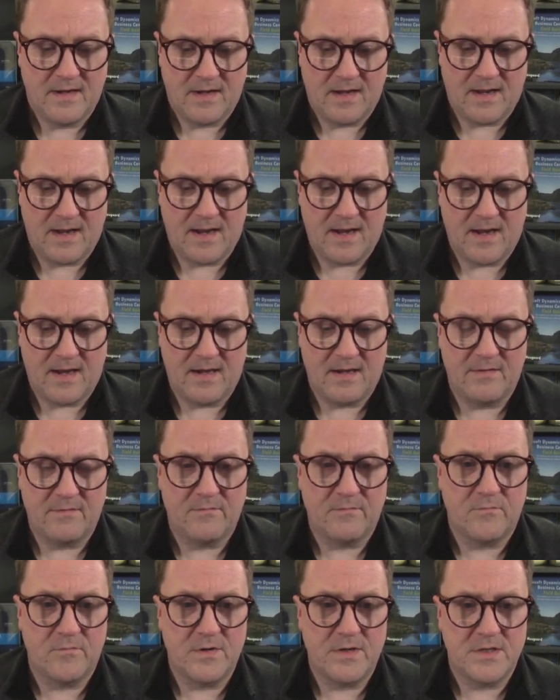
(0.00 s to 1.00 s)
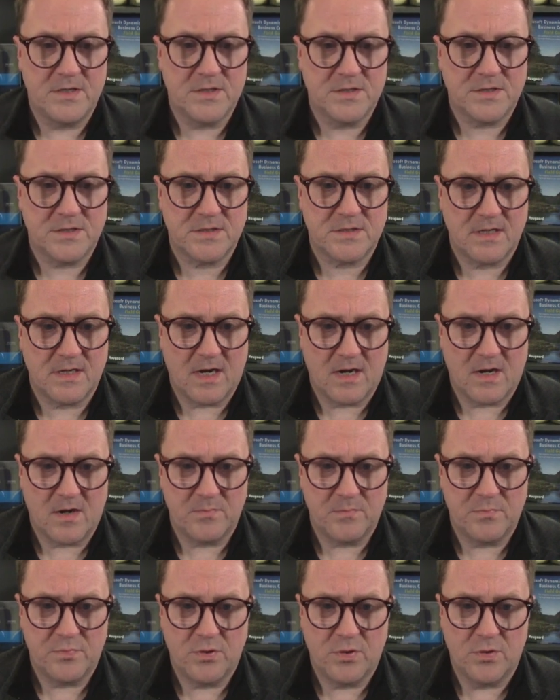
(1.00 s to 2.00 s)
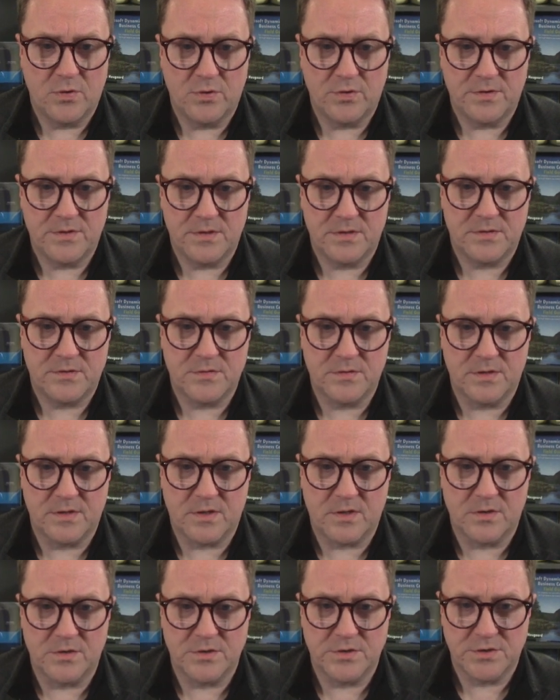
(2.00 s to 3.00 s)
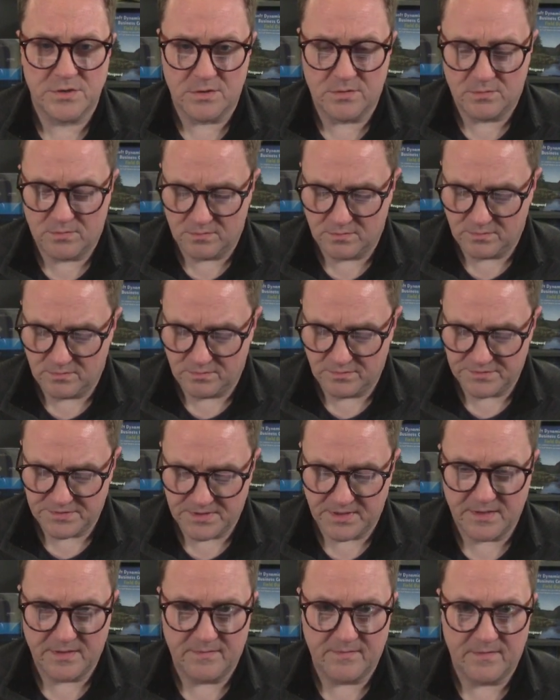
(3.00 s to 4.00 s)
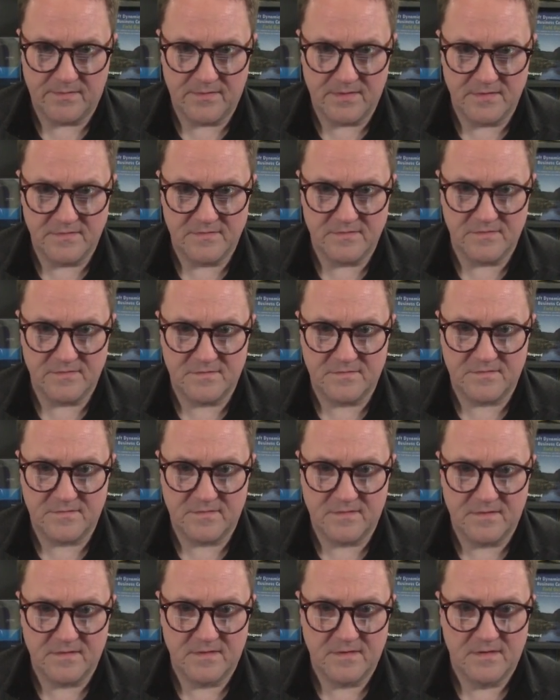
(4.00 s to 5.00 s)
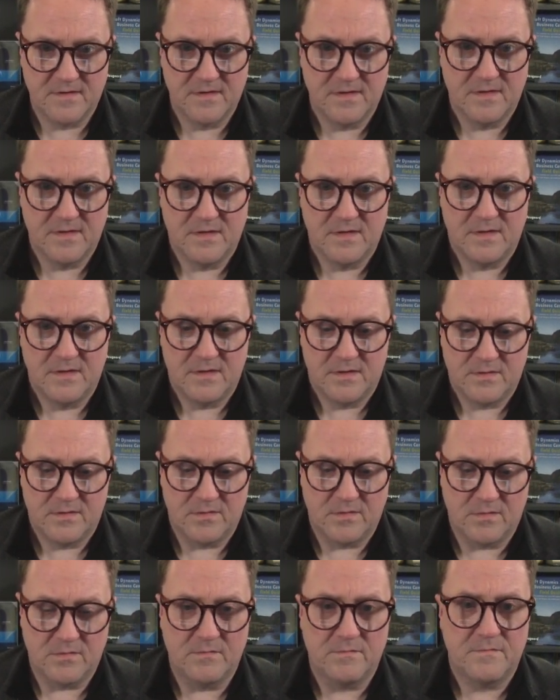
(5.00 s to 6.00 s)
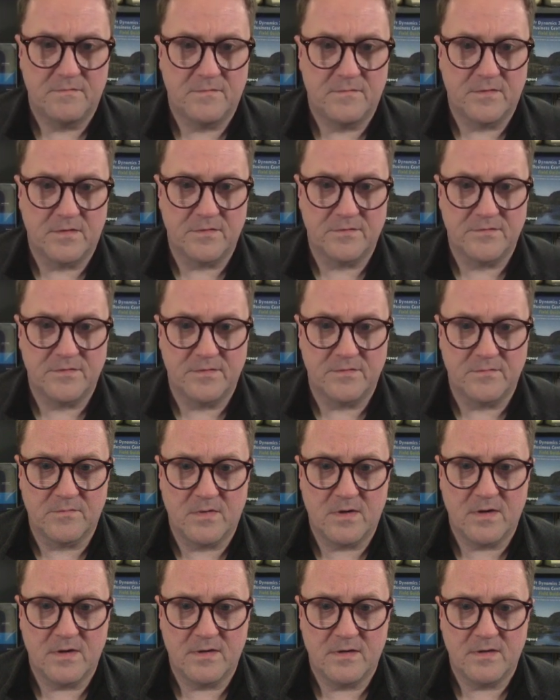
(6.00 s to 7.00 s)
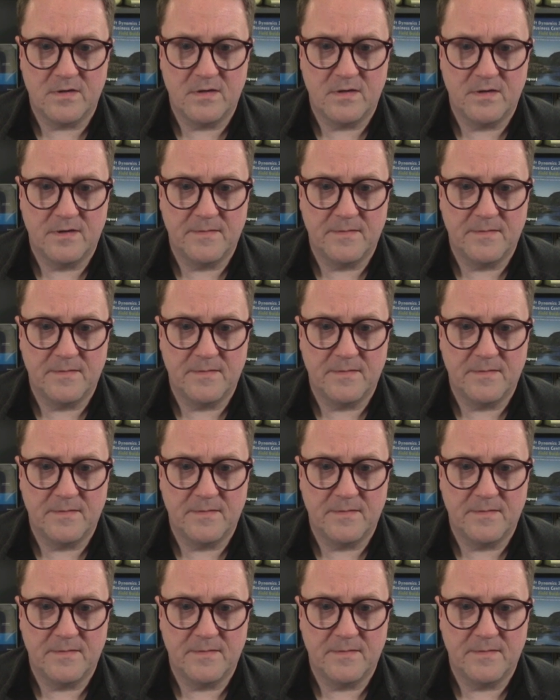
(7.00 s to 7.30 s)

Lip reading: and we just output to the console saying that this is function one,